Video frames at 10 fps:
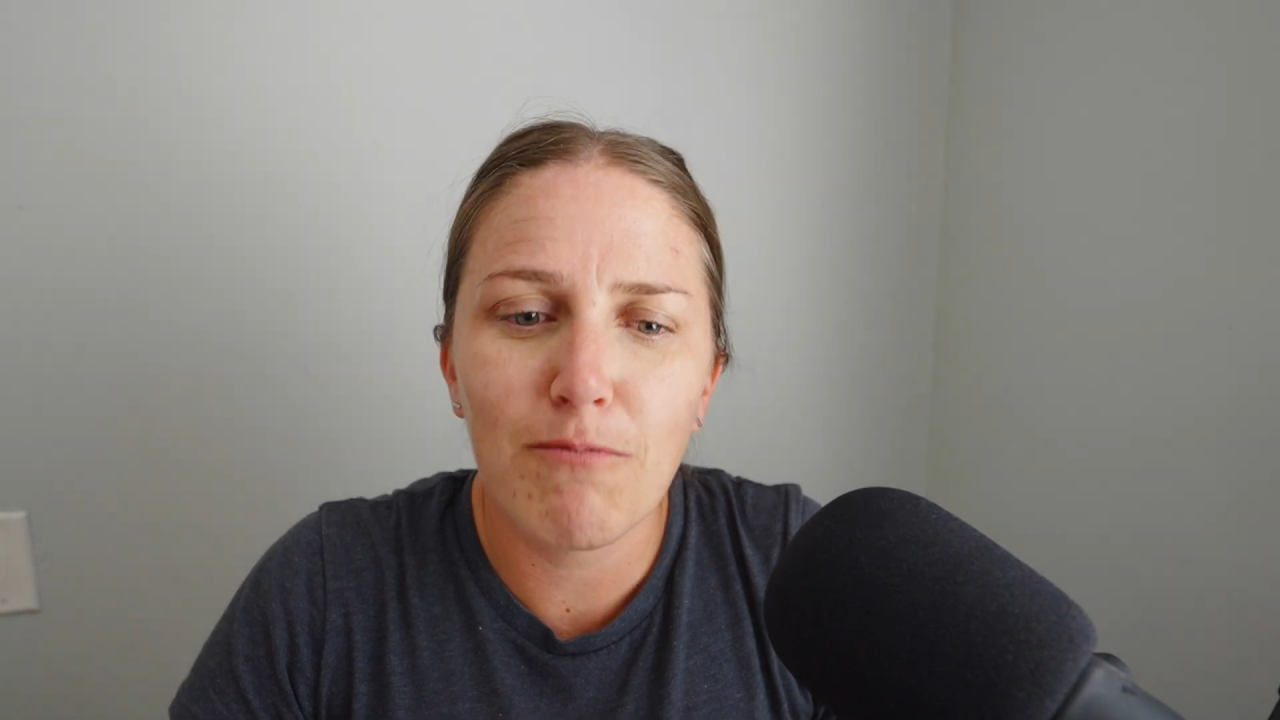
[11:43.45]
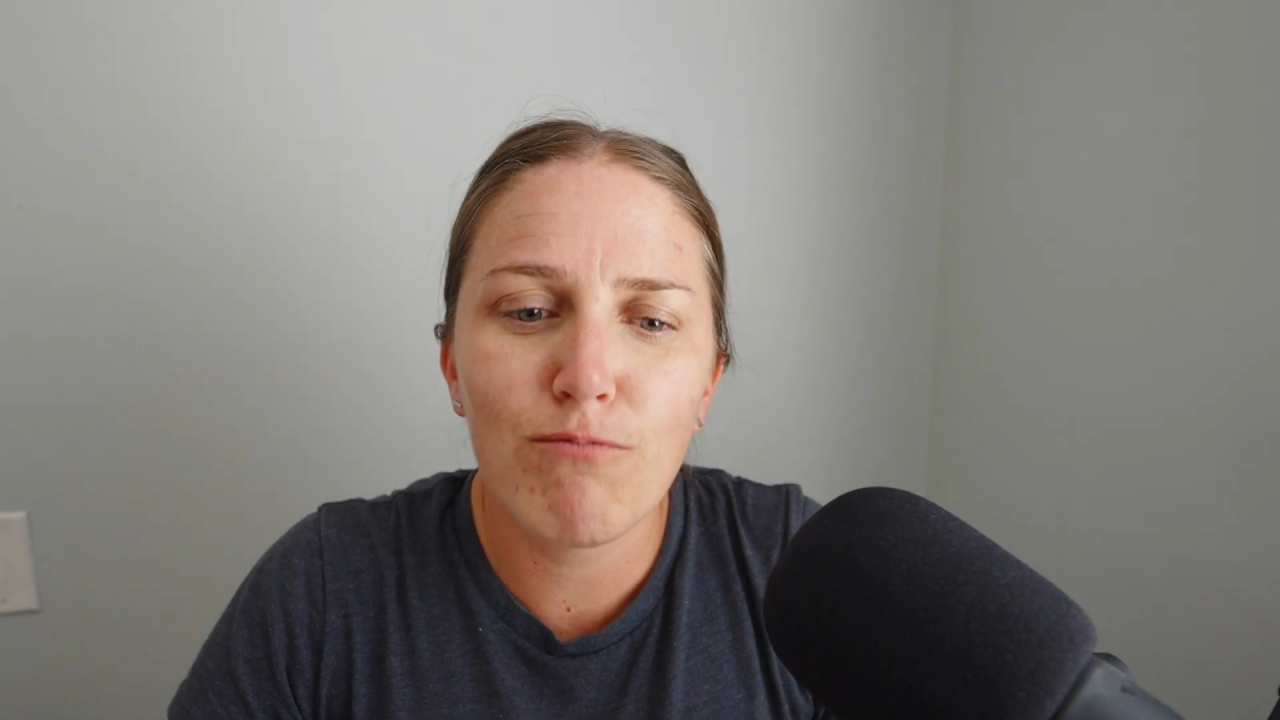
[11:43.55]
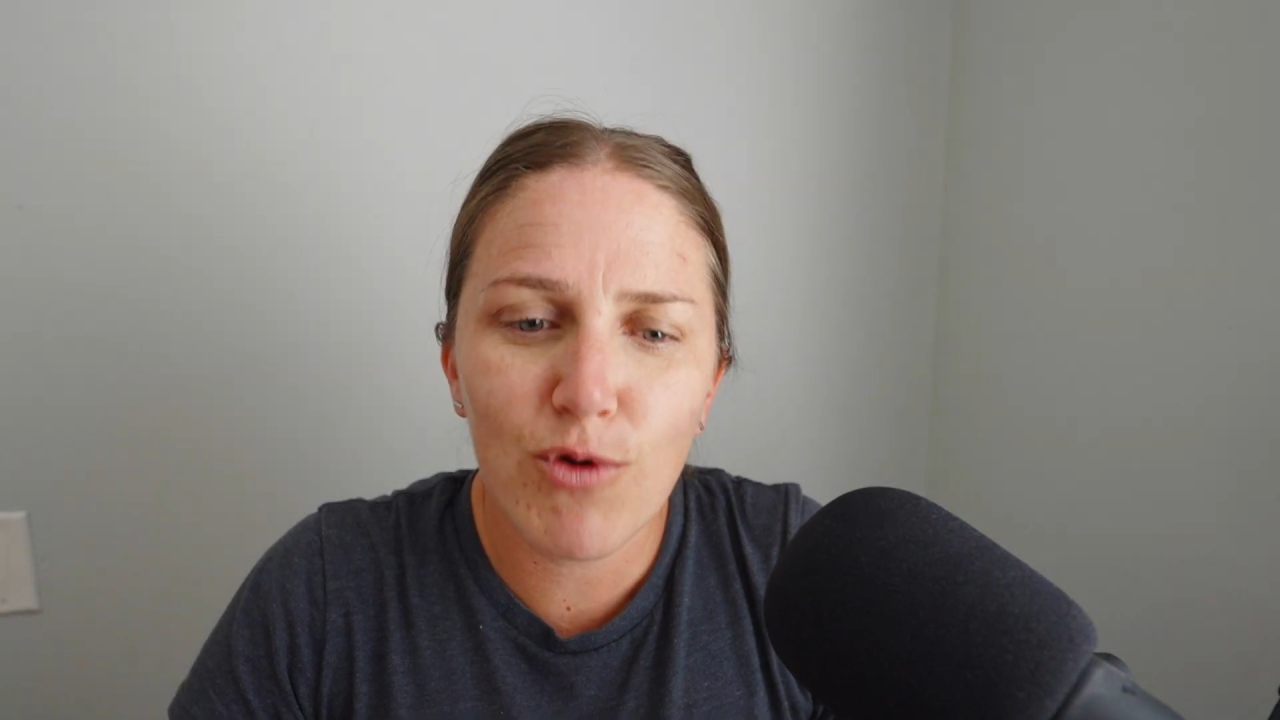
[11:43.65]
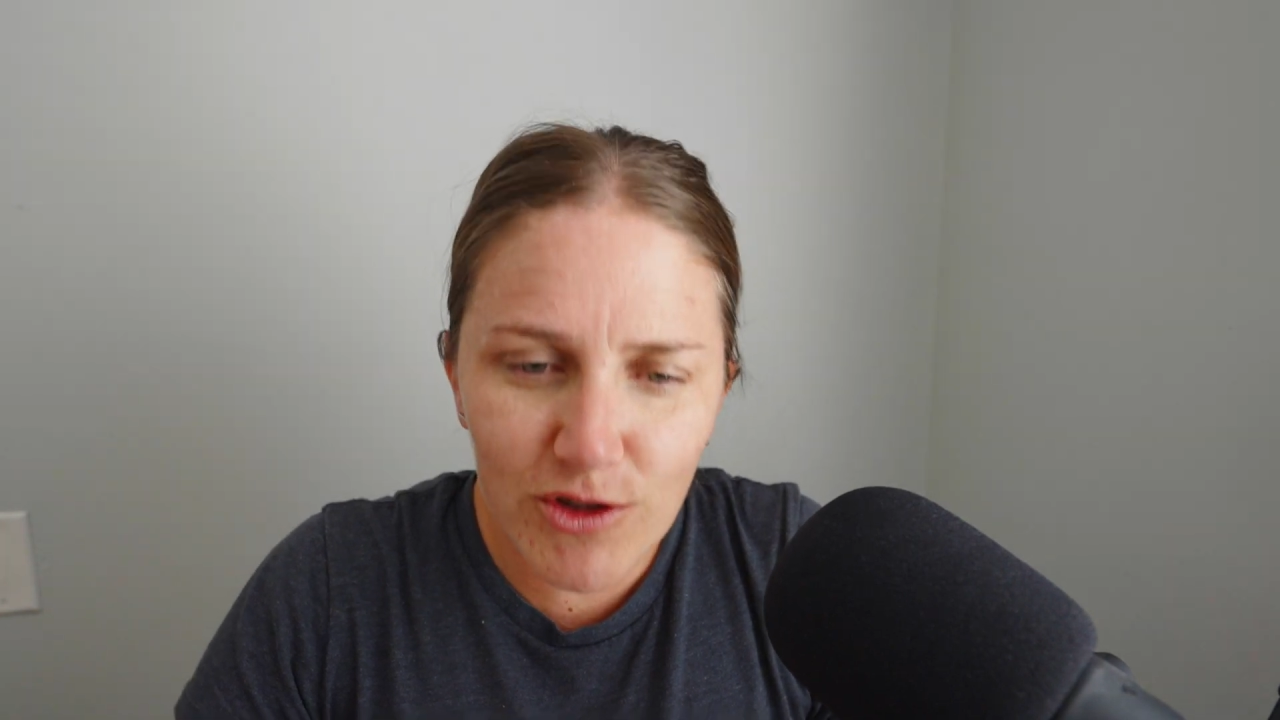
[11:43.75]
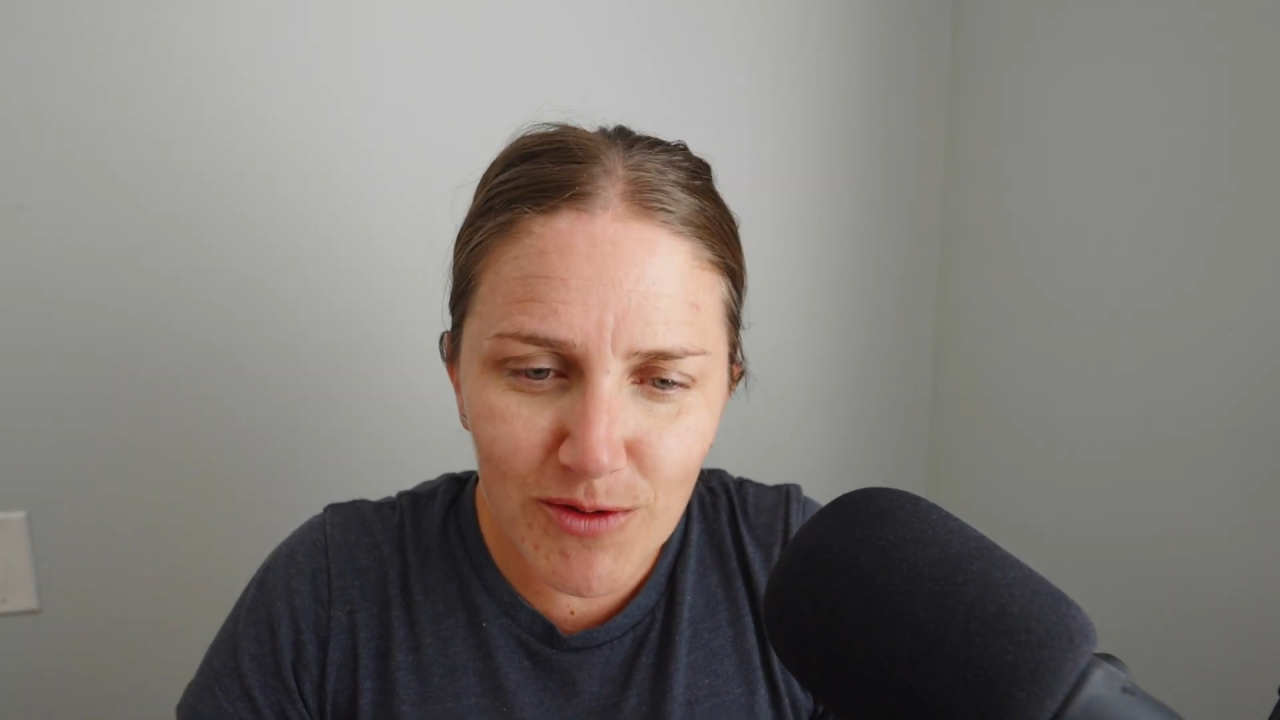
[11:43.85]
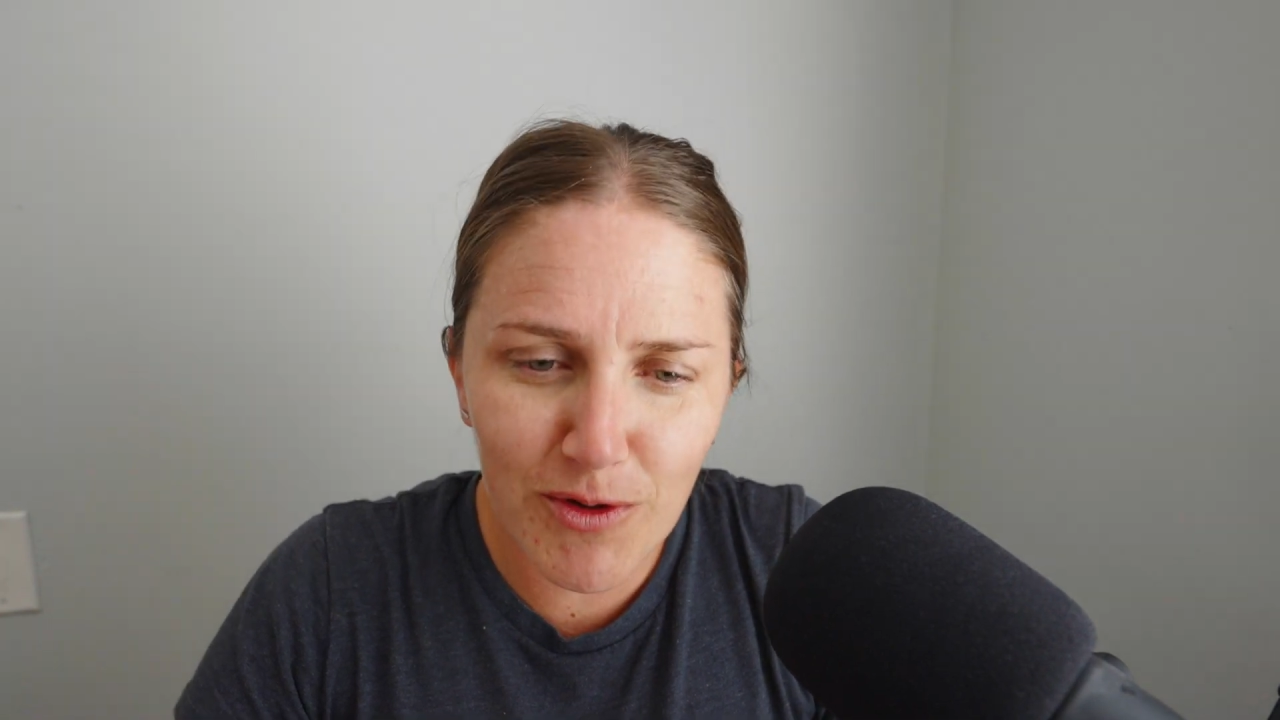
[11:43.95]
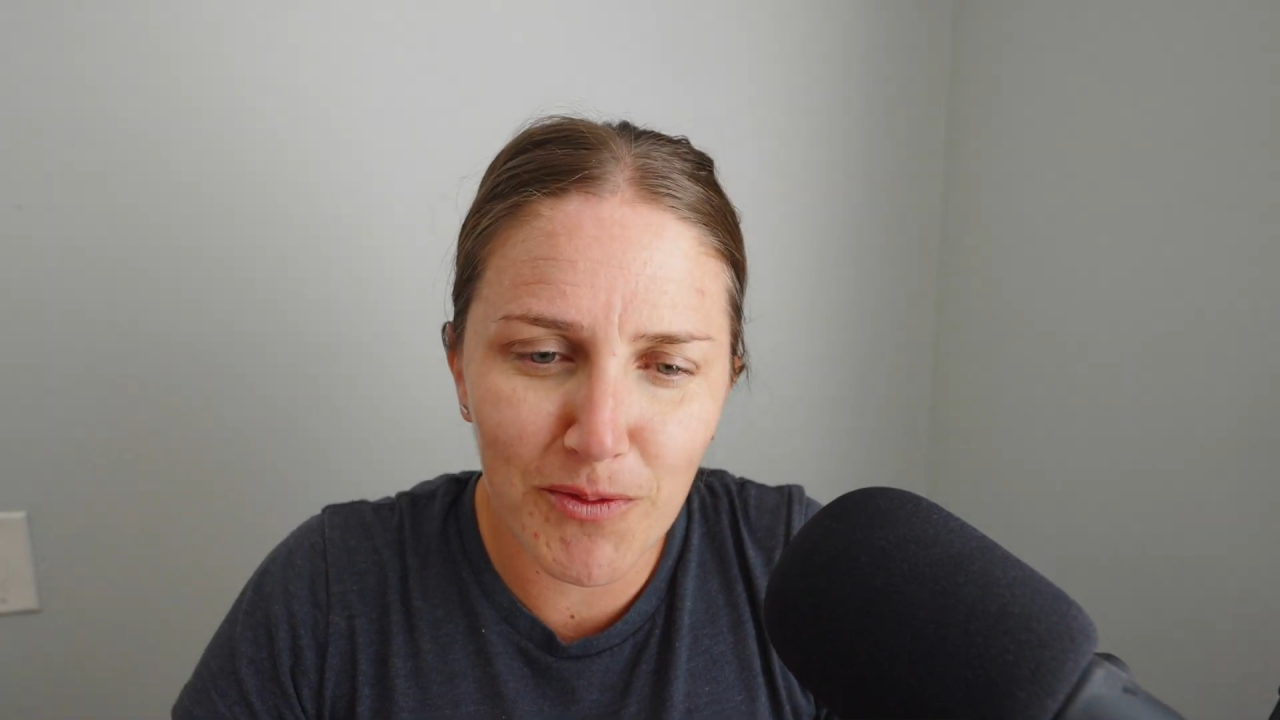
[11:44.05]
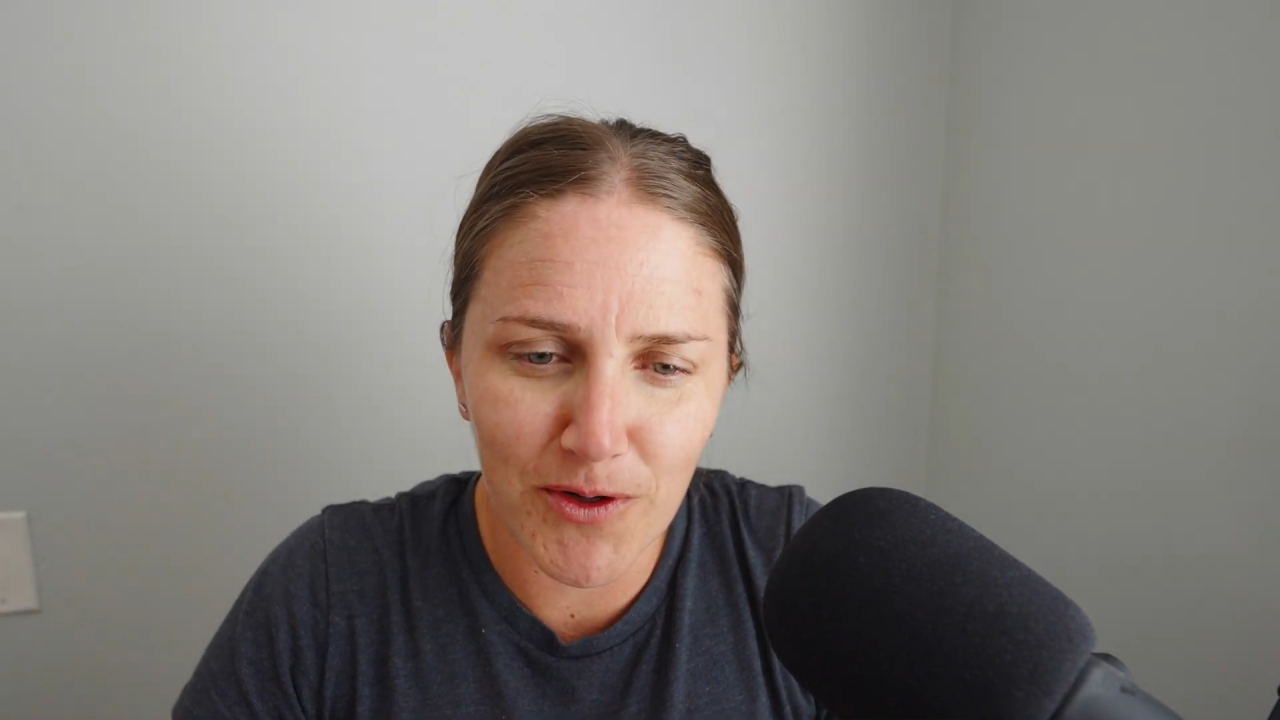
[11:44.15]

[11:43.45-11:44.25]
multiple